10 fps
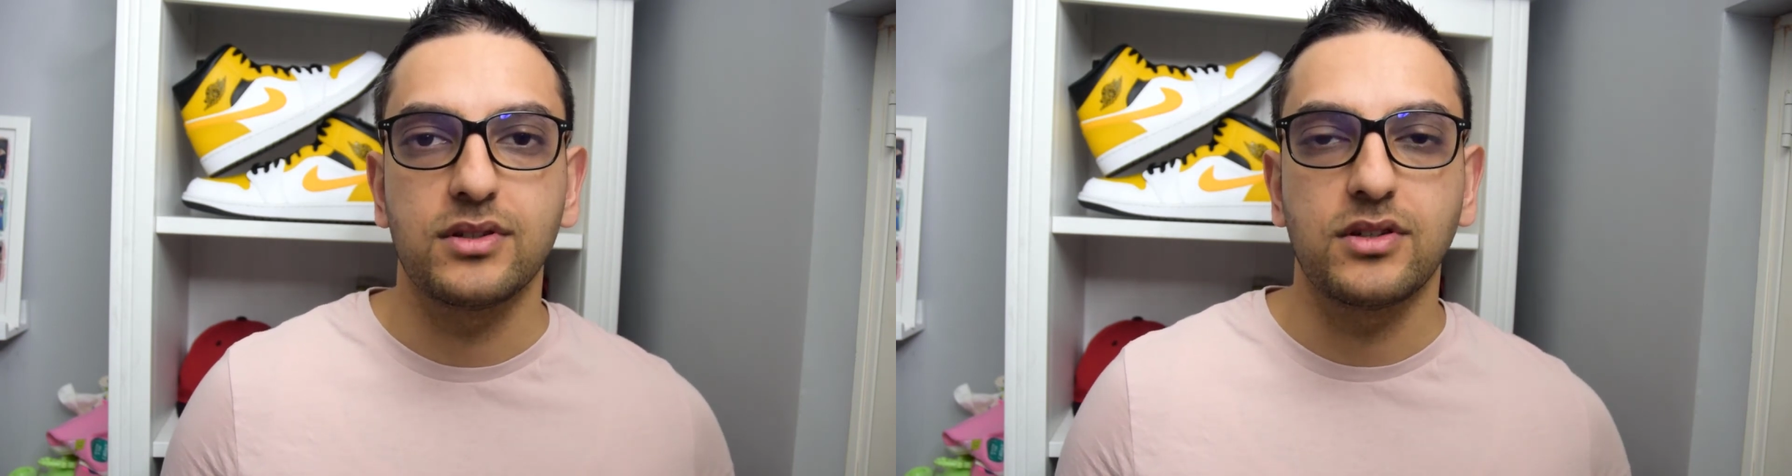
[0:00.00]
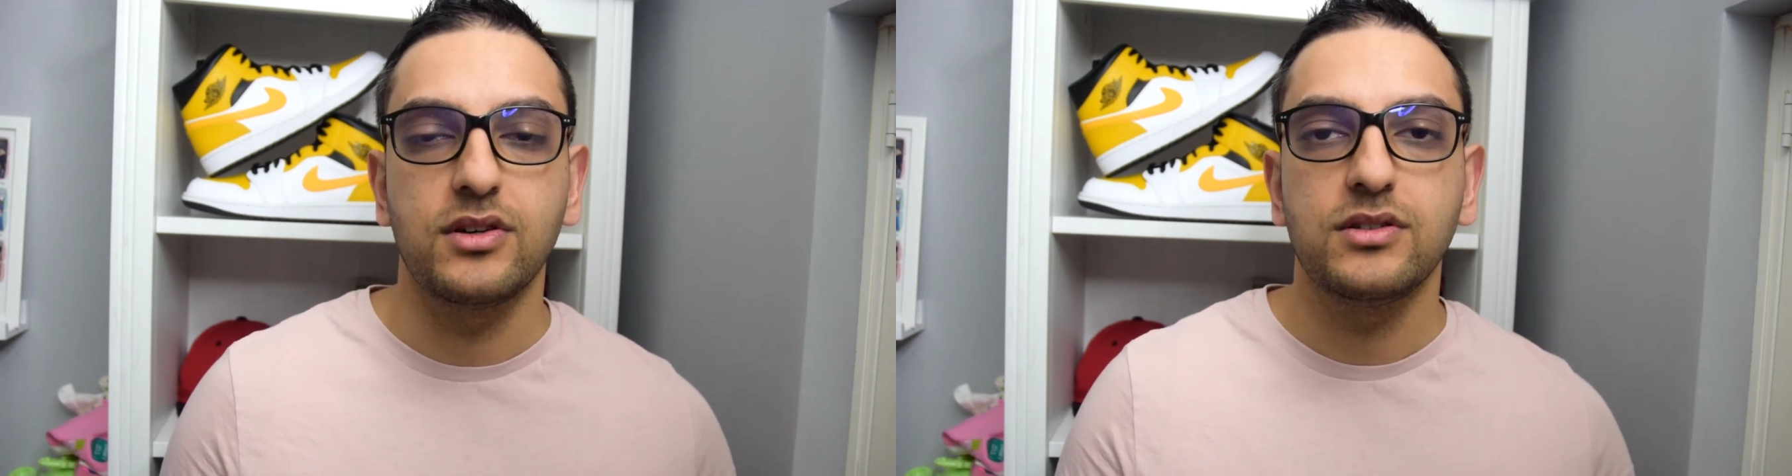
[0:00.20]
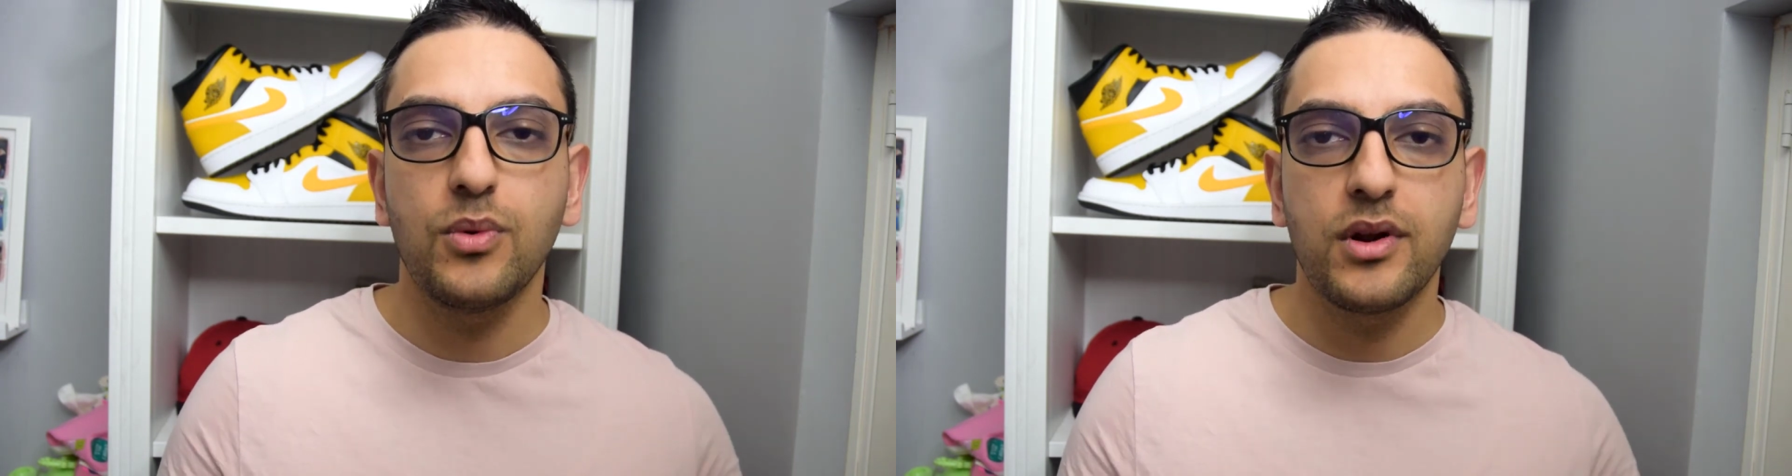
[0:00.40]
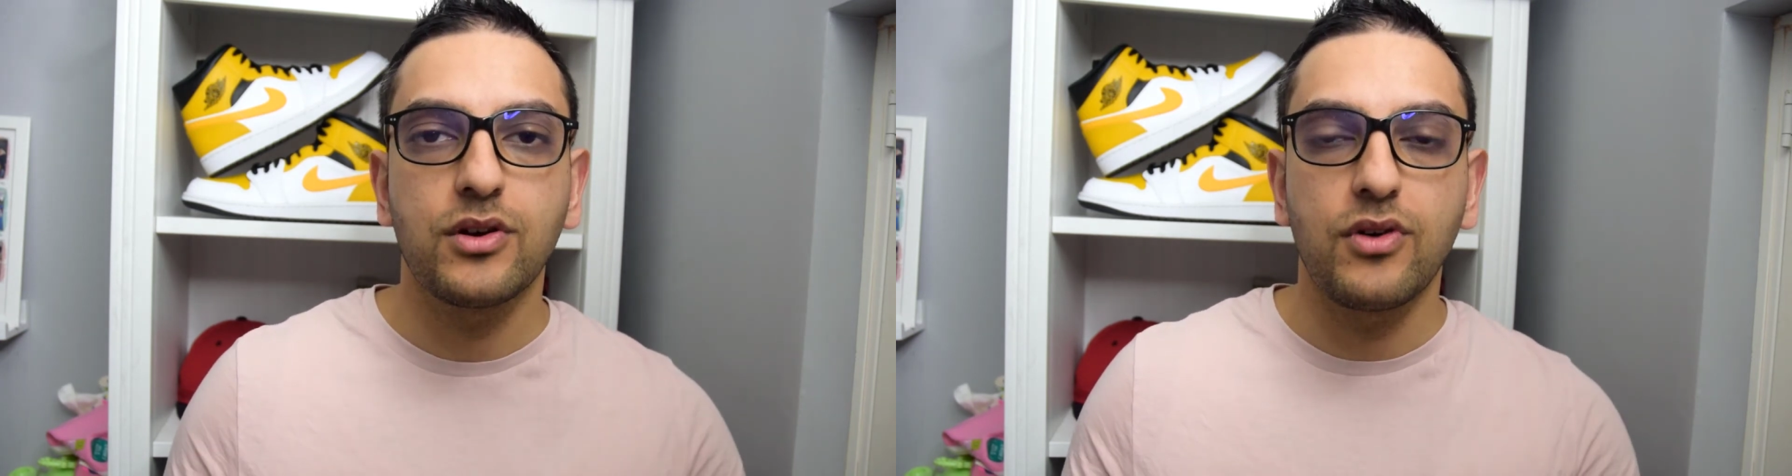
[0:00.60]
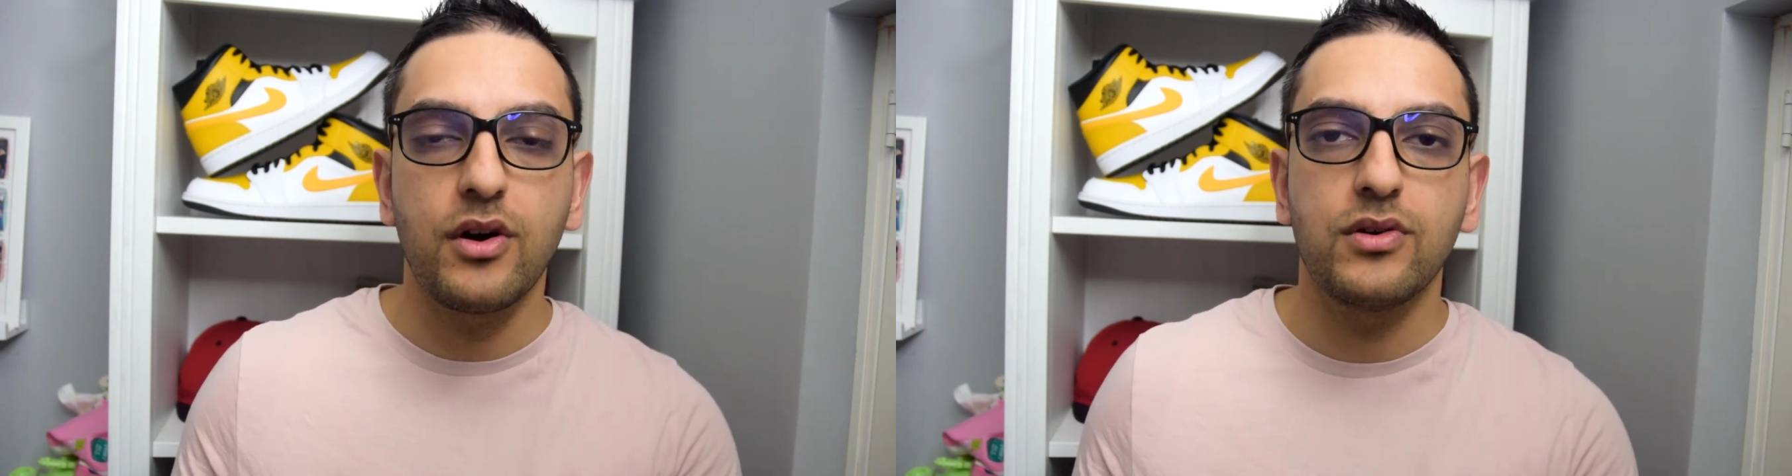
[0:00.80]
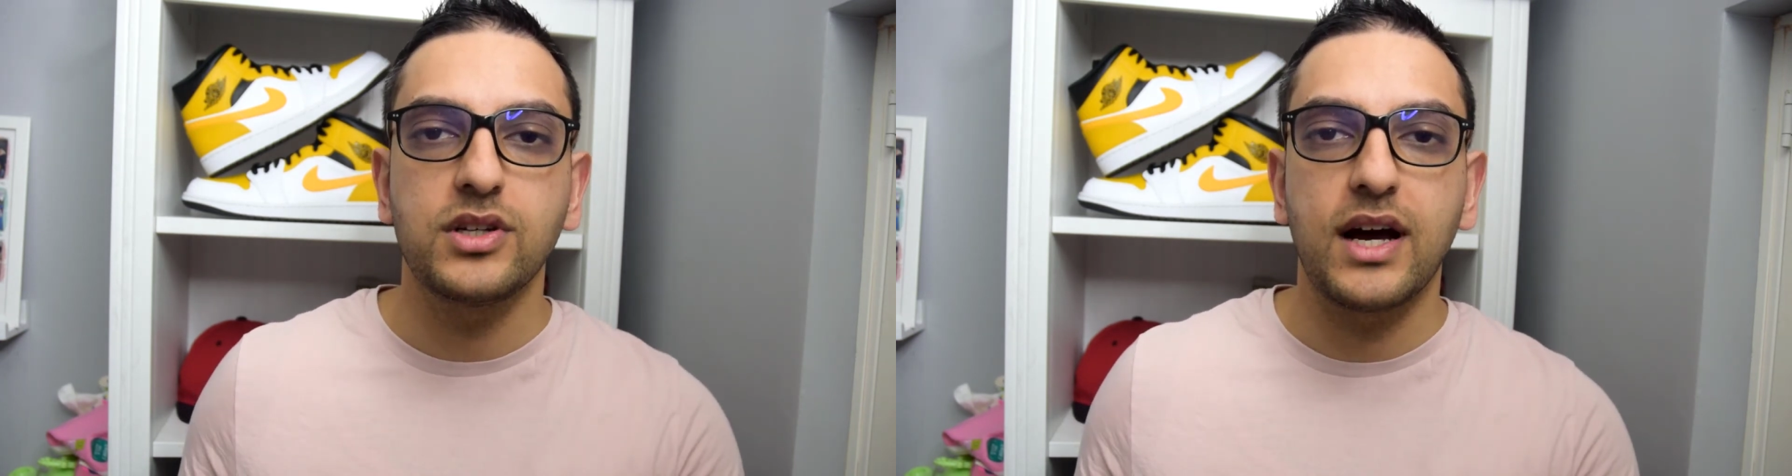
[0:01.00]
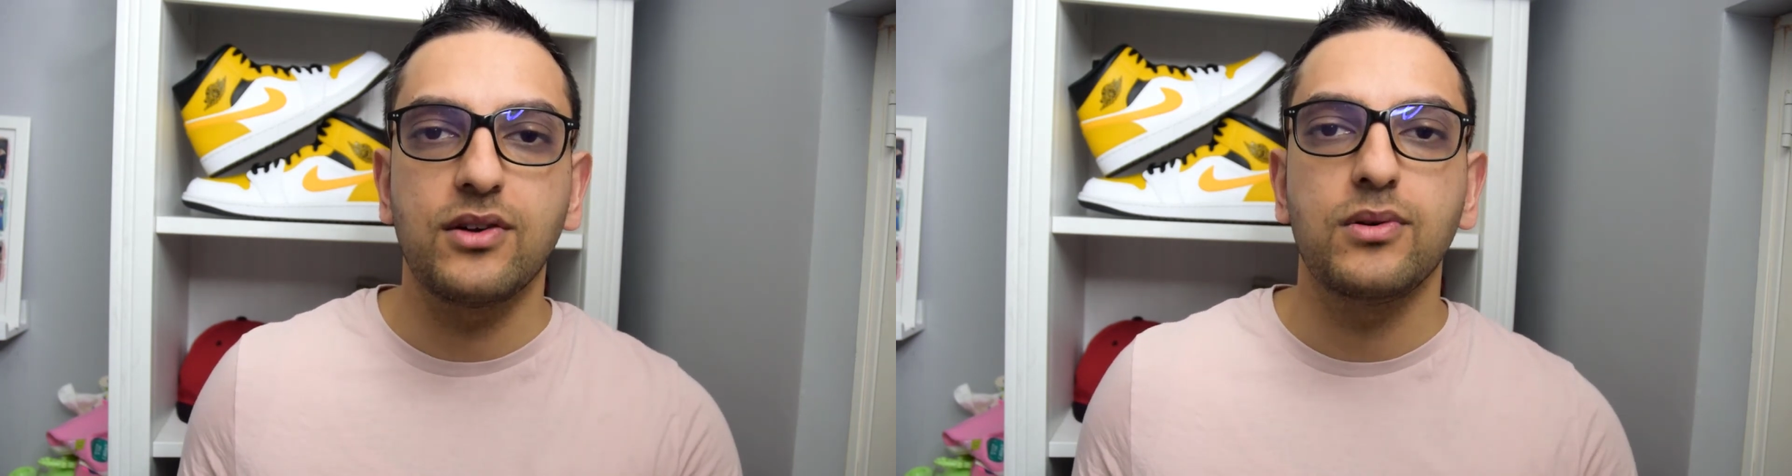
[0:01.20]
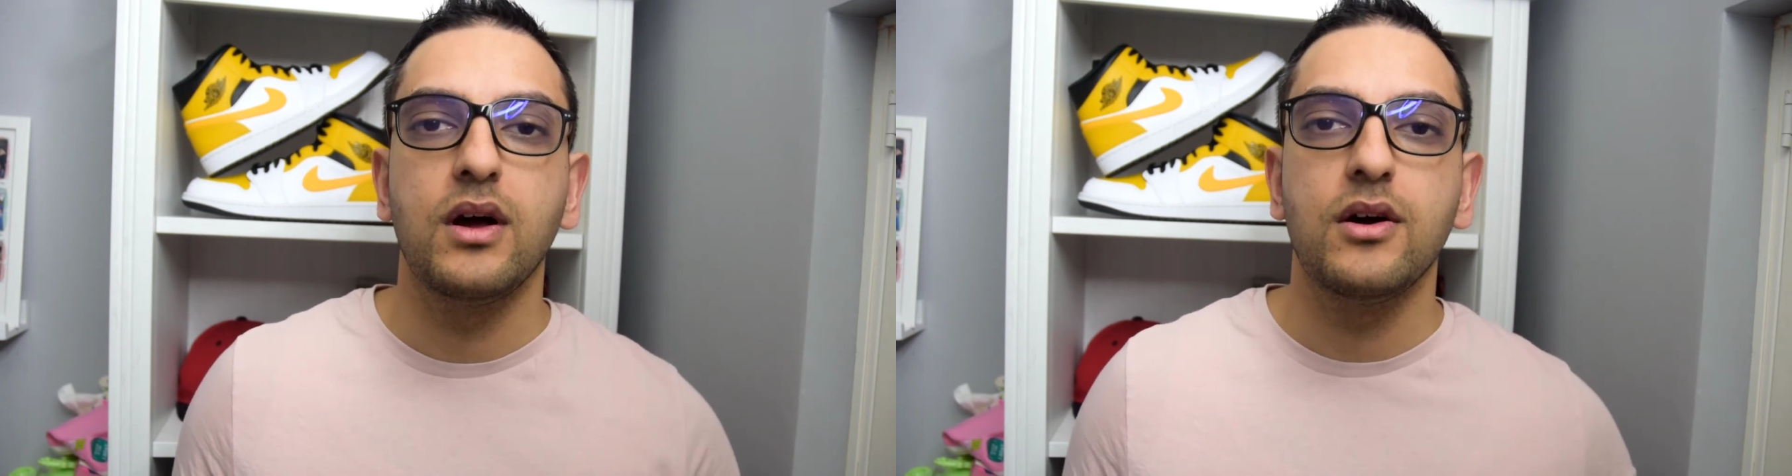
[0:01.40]
So you still want to grow your
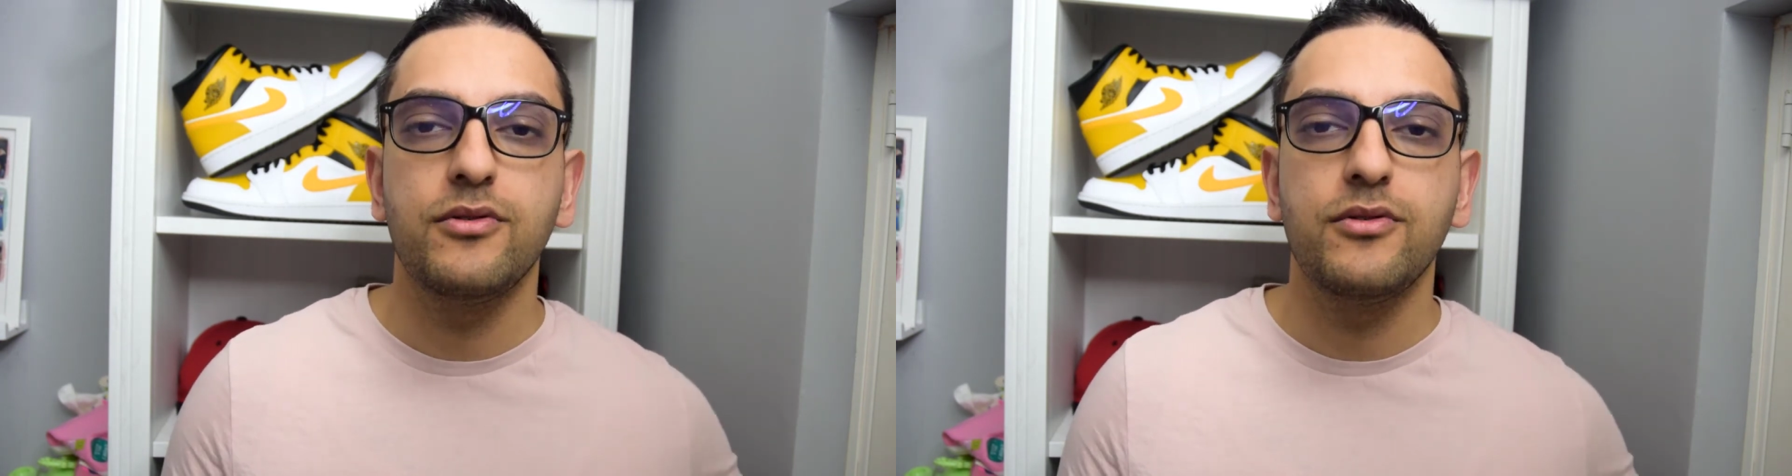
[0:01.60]
channel,